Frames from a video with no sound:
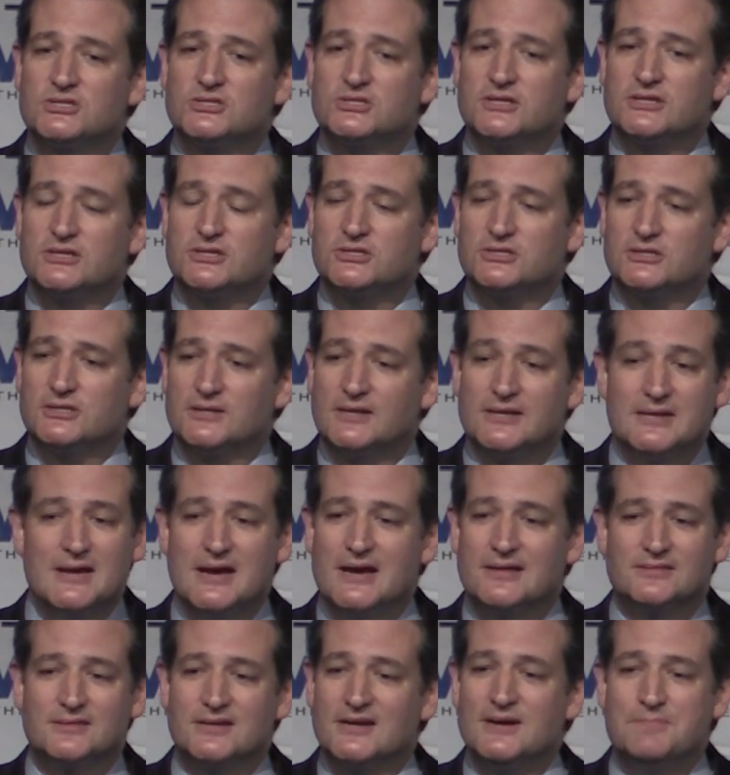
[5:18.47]
citizen, and
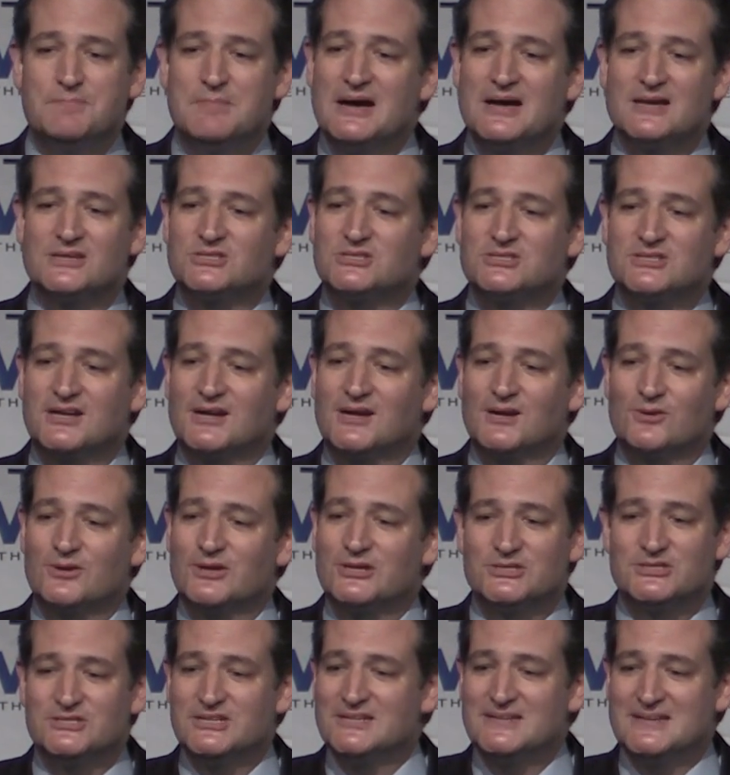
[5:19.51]
yet the Hamas
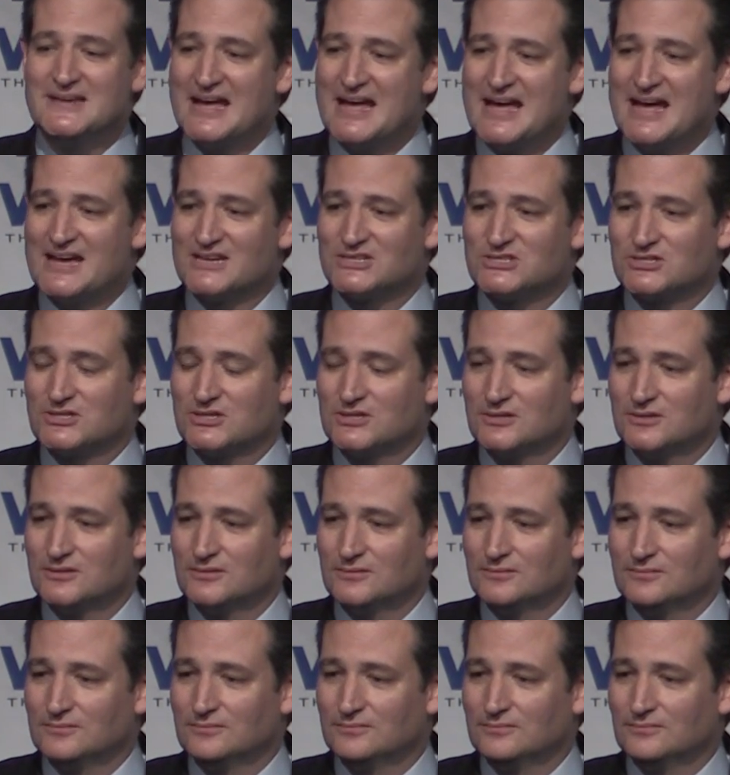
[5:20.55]
terrorists didn't ask
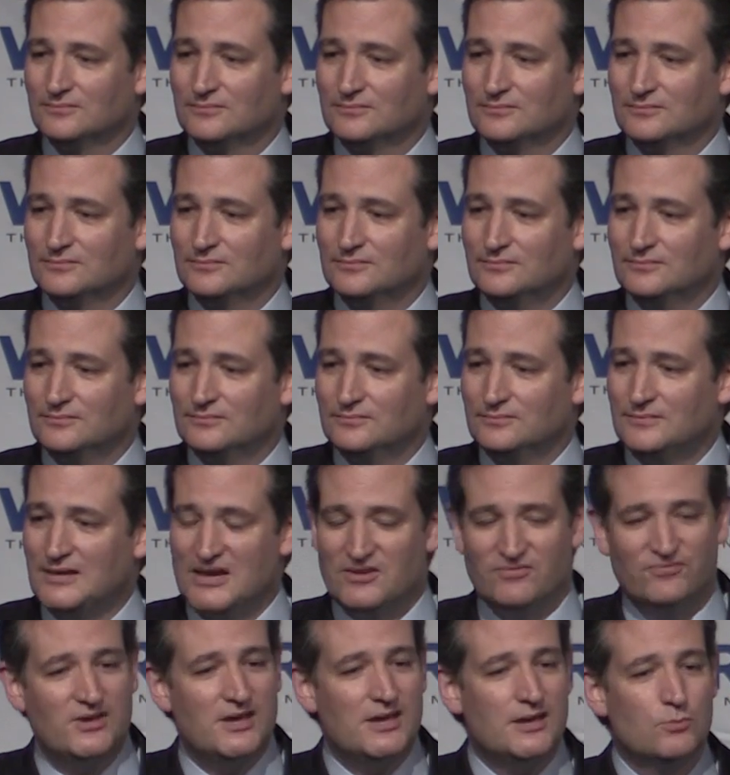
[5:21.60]

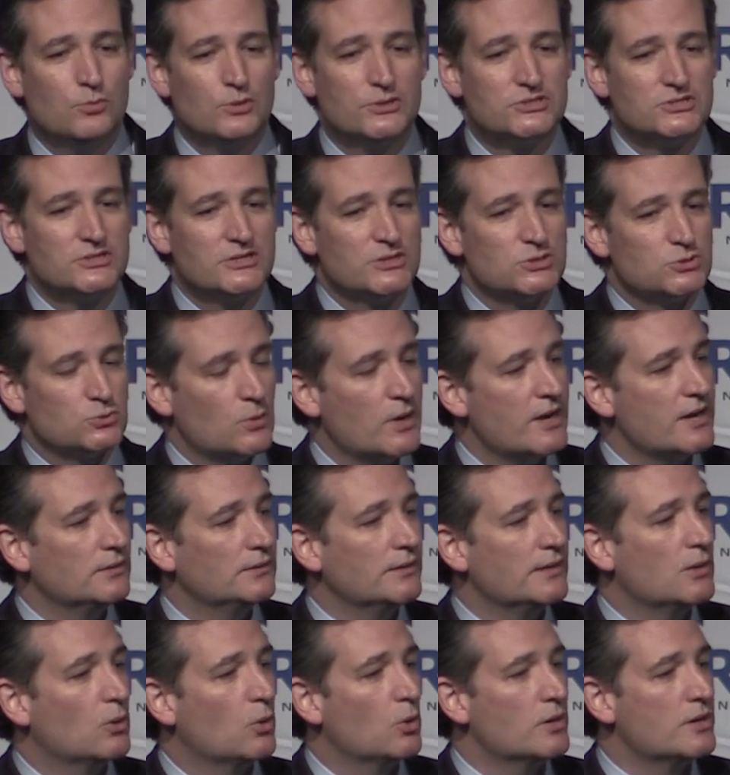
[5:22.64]
if he was an
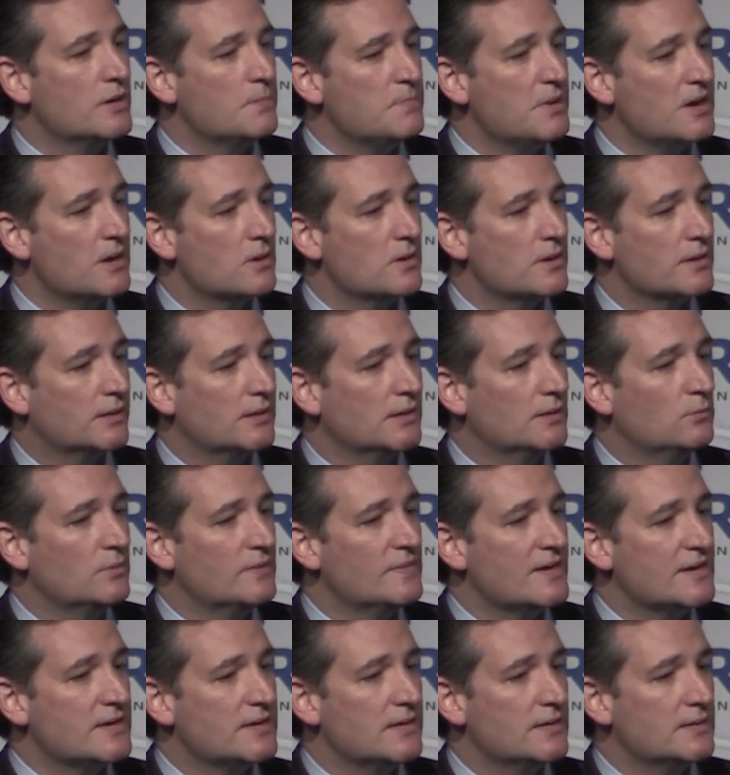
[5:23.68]
Israeli or an American when
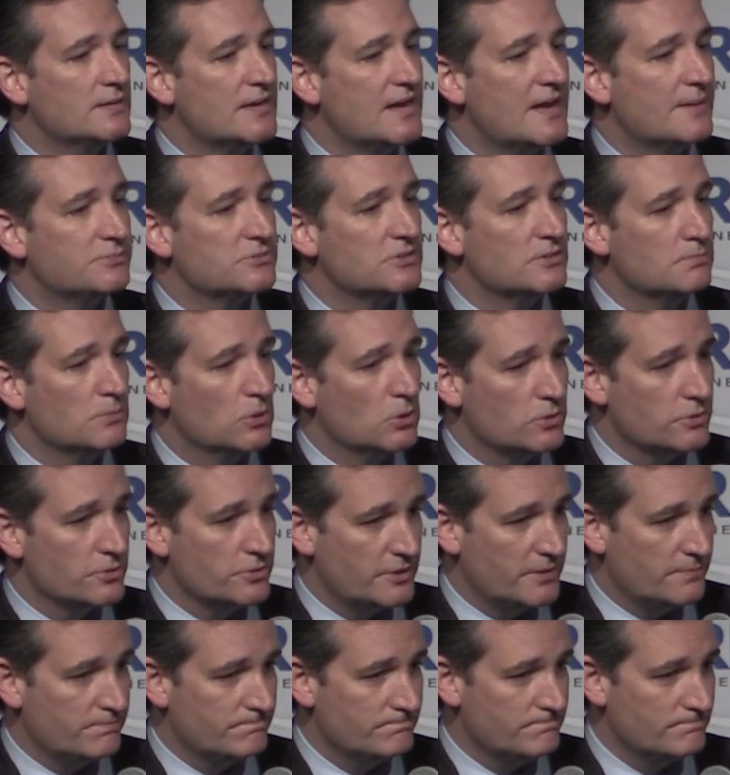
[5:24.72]
they kidnapped and murdered
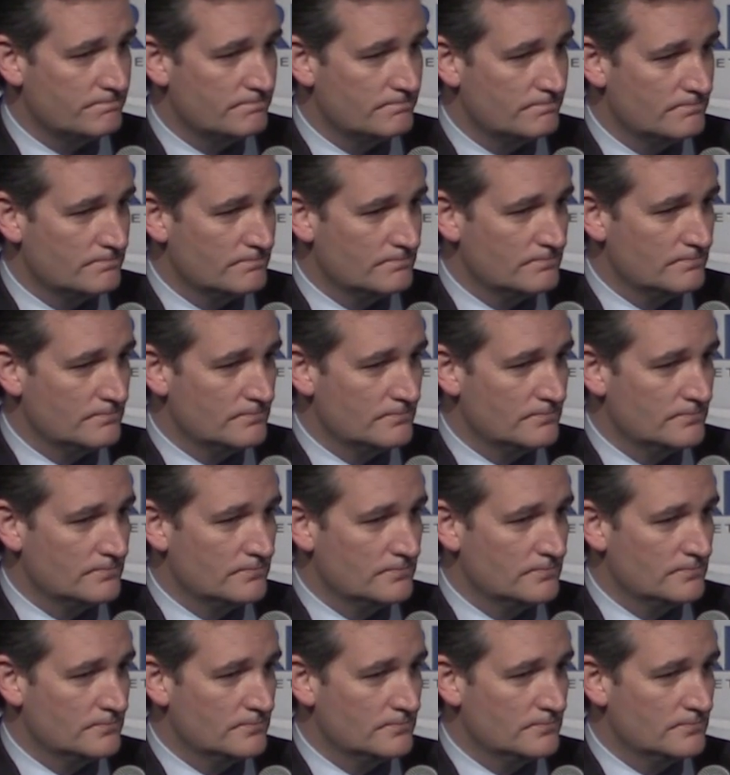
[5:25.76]
him.
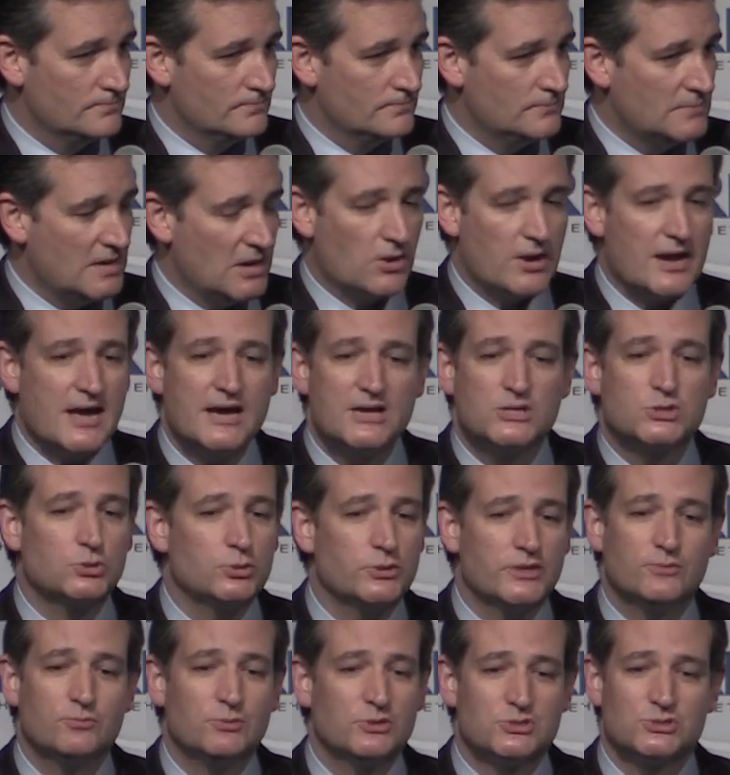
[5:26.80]
Their
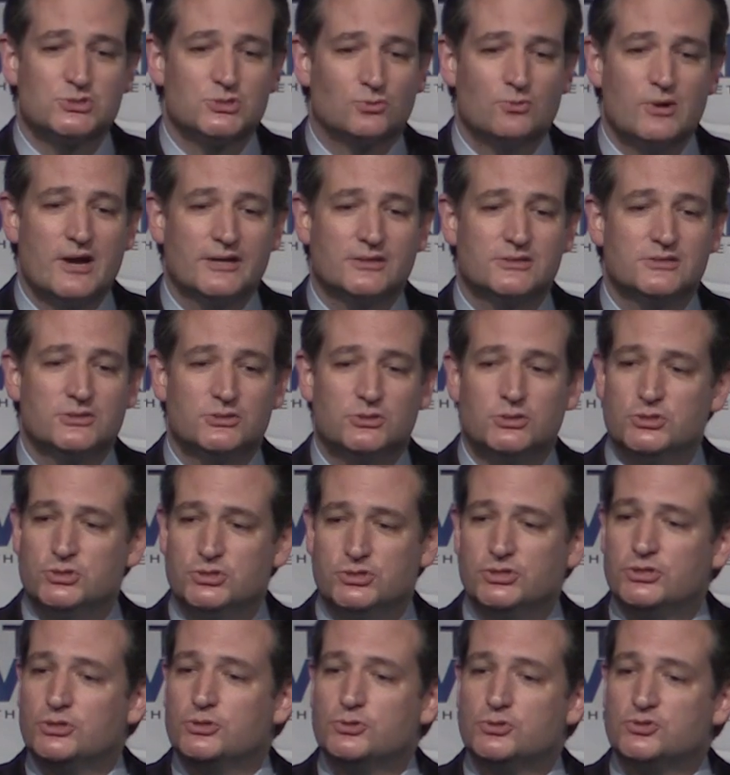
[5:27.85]
hatred was directed to
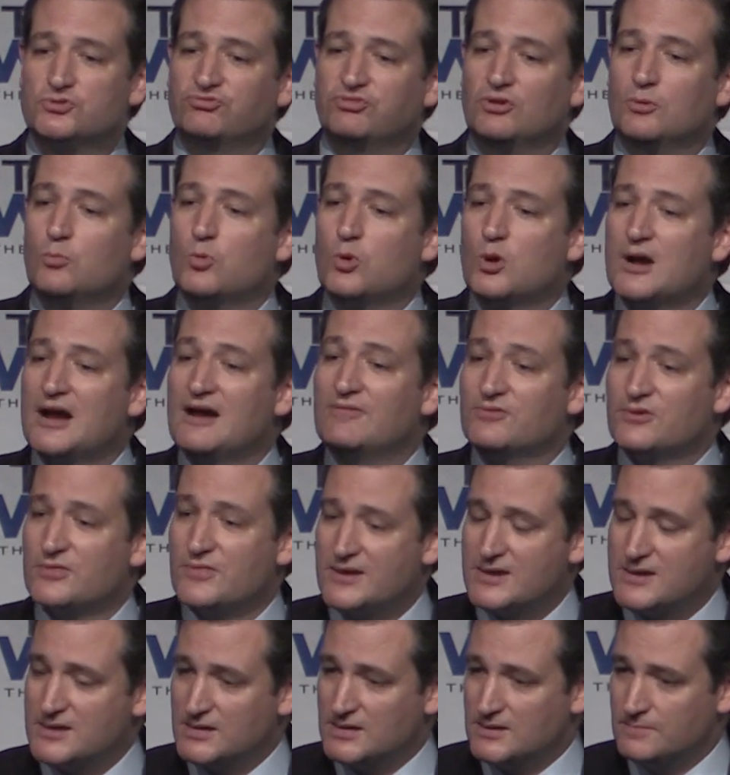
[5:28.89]
Jews from wherever
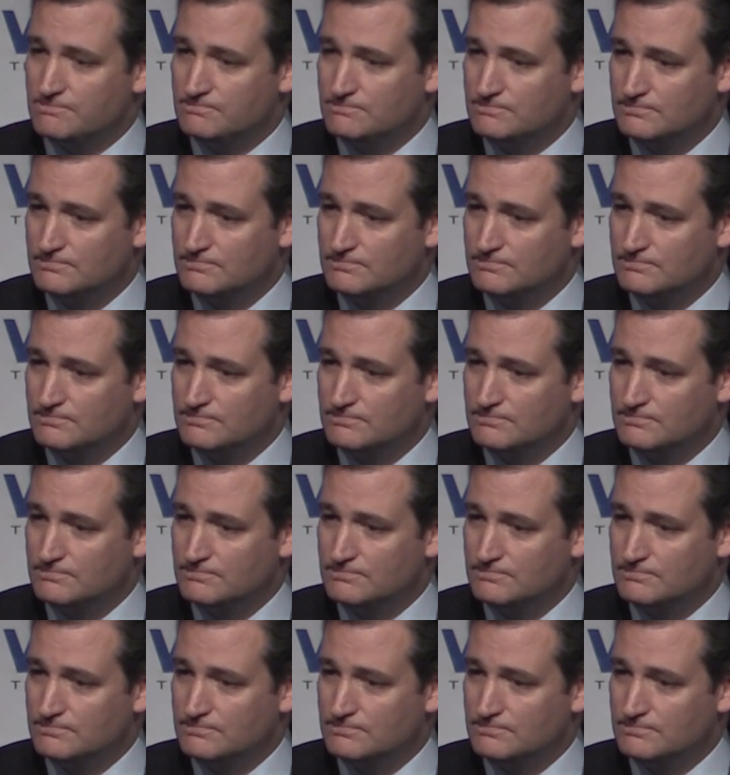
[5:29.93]
they come.